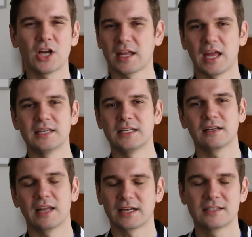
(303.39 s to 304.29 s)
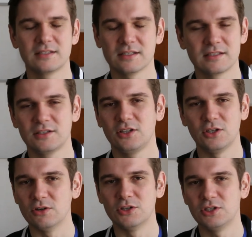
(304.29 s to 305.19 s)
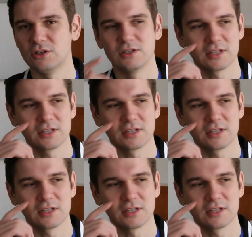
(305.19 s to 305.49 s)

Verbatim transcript: gigantic, like it's just huge, huge.